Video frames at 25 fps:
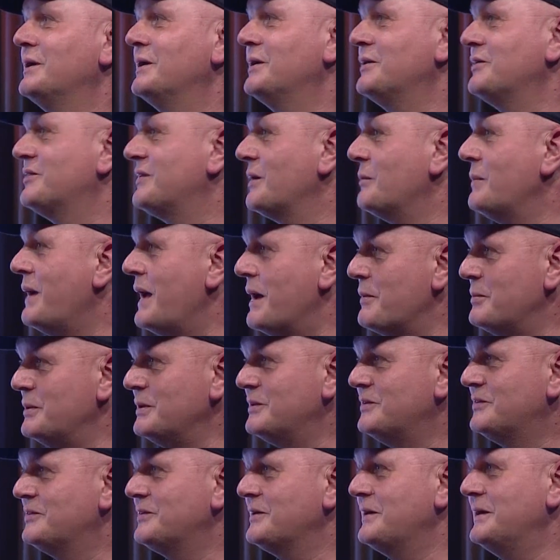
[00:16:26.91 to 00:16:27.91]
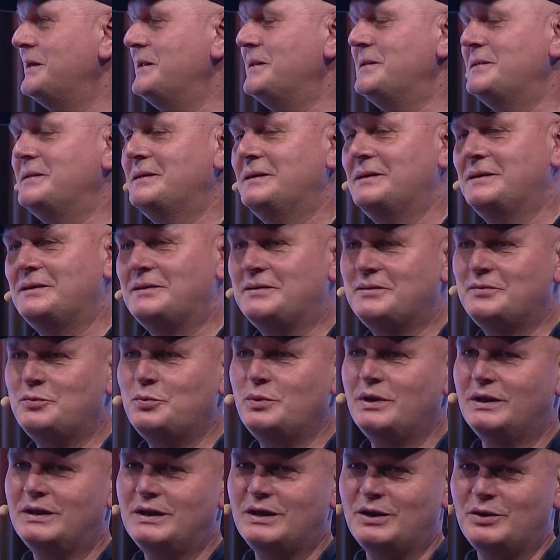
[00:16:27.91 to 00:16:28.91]
some habits, and we
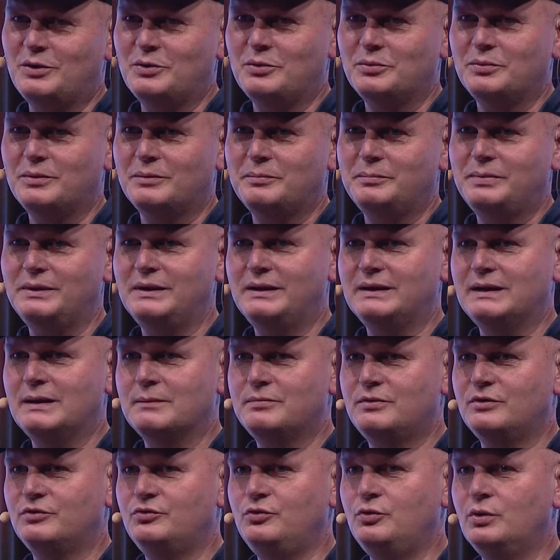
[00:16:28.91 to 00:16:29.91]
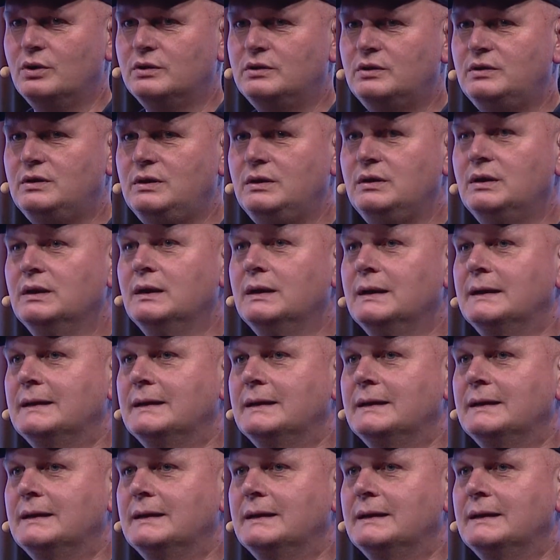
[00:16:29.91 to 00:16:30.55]
are now building up this new entity.